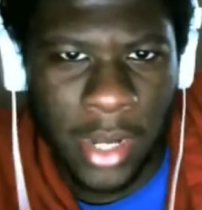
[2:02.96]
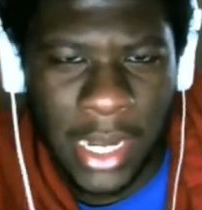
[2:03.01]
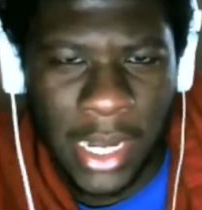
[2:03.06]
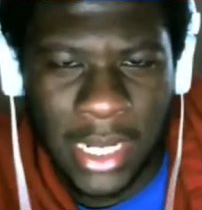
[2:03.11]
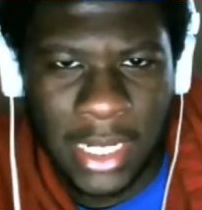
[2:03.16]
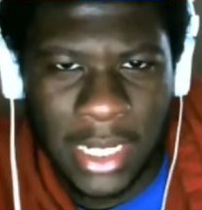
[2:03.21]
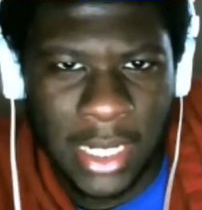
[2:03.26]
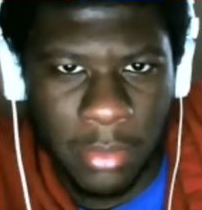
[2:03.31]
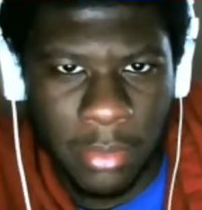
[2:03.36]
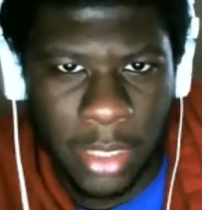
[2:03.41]

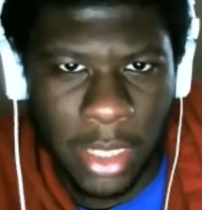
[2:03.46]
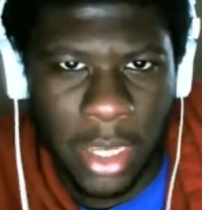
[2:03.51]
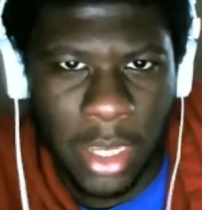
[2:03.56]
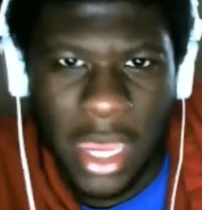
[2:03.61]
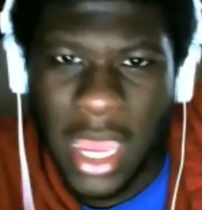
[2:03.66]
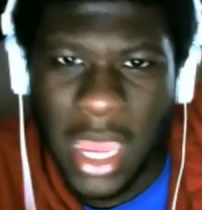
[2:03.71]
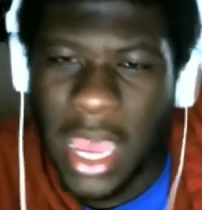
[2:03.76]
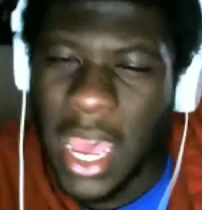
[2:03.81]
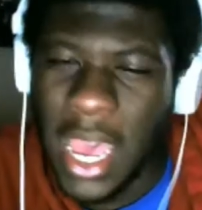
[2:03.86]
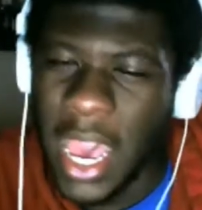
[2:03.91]
Academia.
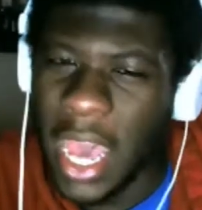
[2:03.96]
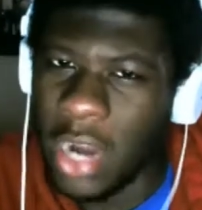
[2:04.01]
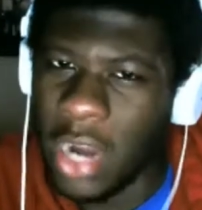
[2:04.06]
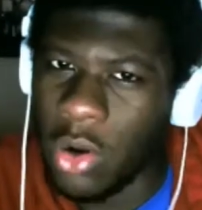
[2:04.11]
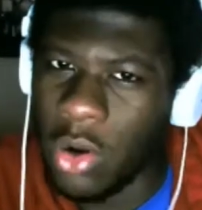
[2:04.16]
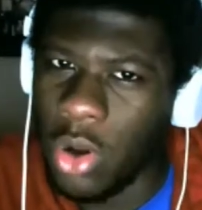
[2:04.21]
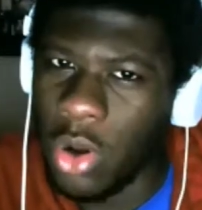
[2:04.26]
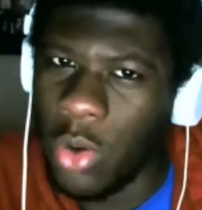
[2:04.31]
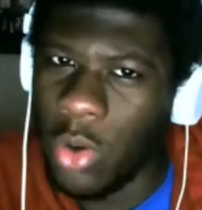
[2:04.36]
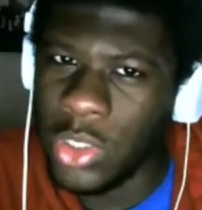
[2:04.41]
I don't
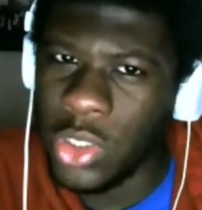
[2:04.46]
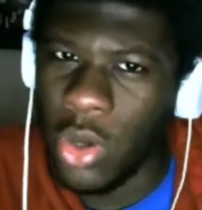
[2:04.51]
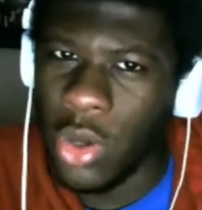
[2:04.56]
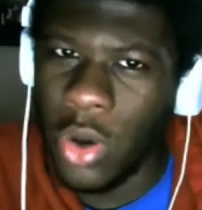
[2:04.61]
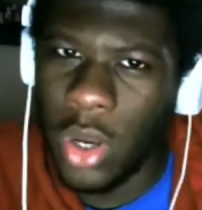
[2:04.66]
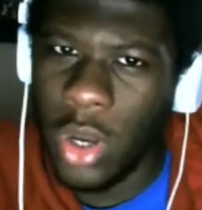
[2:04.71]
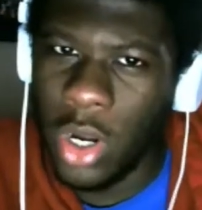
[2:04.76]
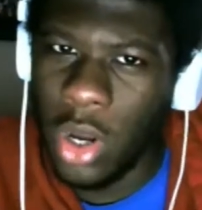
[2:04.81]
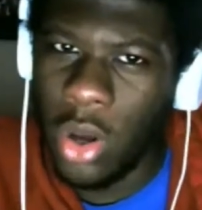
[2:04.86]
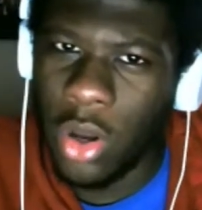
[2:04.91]
know what's
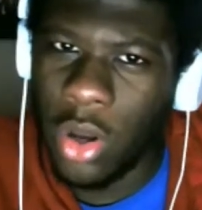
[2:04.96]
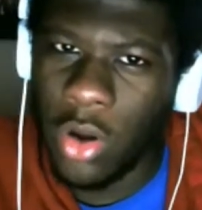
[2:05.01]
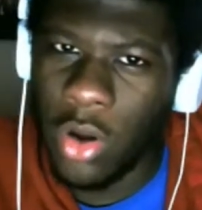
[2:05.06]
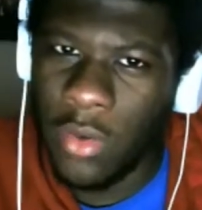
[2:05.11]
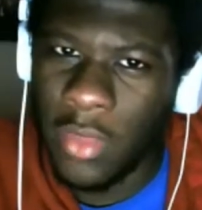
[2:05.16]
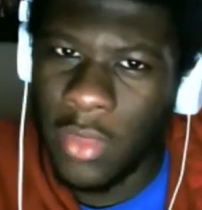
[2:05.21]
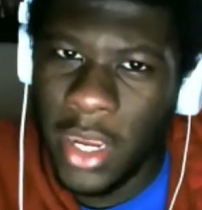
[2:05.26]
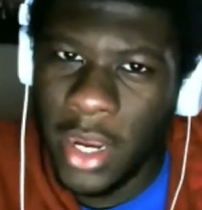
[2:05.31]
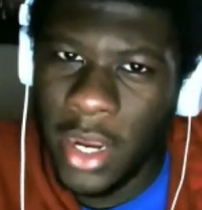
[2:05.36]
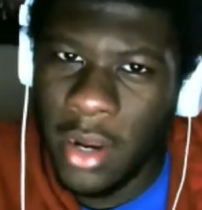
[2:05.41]
going on over
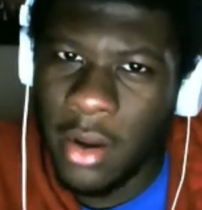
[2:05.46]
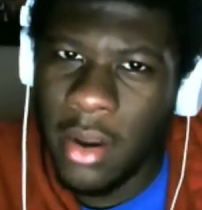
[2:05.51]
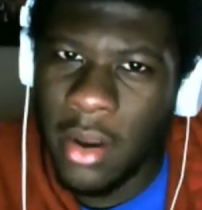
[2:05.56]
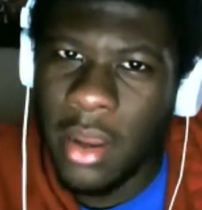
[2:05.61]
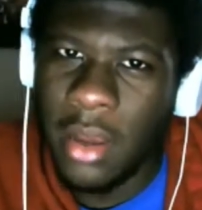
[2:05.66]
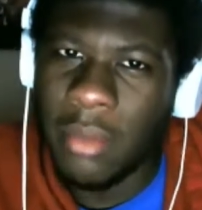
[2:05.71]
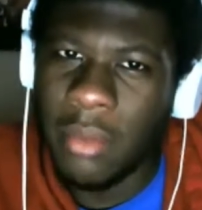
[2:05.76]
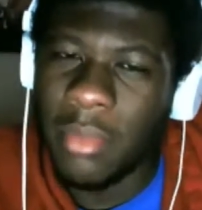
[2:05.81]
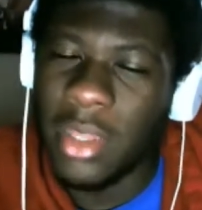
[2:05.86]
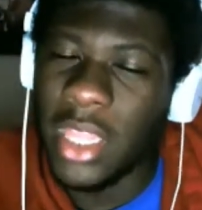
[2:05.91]
there,
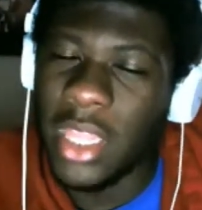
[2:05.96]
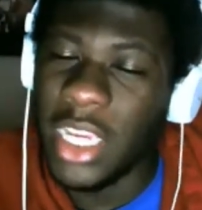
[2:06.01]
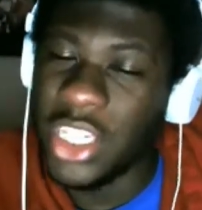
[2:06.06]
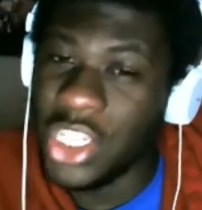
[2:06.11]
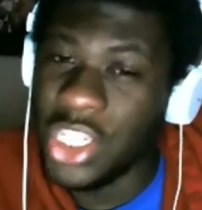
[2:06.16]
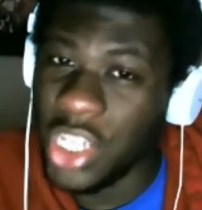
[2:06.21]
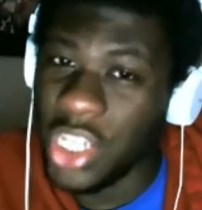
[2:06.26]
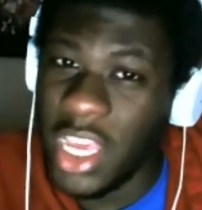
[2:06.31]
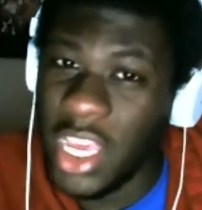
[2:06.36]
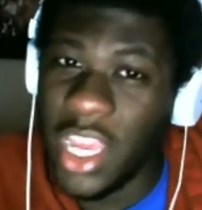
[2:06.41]
but they
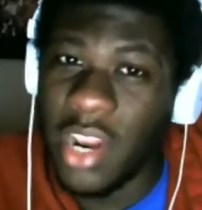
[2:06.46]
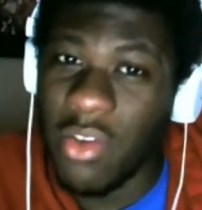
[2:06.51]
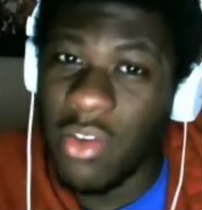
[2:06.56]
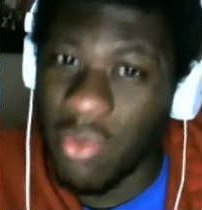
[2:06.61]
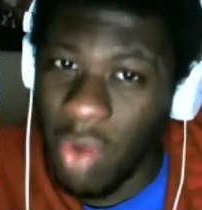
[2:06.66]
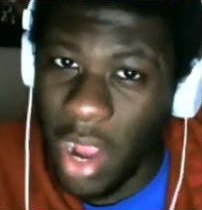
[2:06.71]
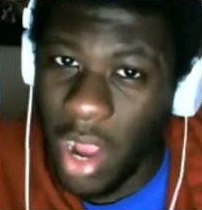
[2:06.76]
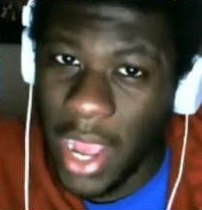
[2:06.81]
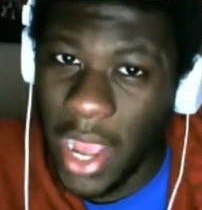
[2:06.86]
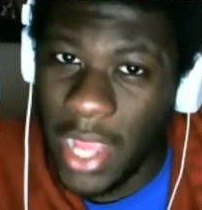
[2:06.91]
should get it
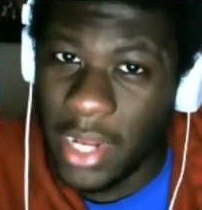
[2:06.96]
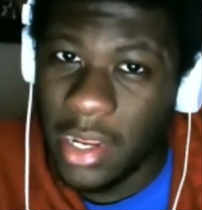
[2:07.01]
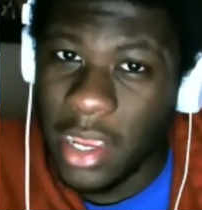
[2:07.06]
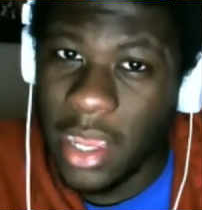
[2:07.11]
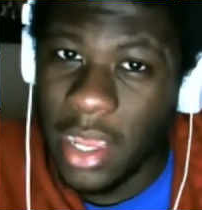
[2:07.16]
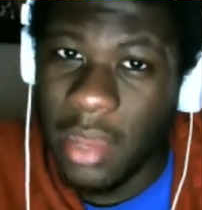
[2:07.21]
right.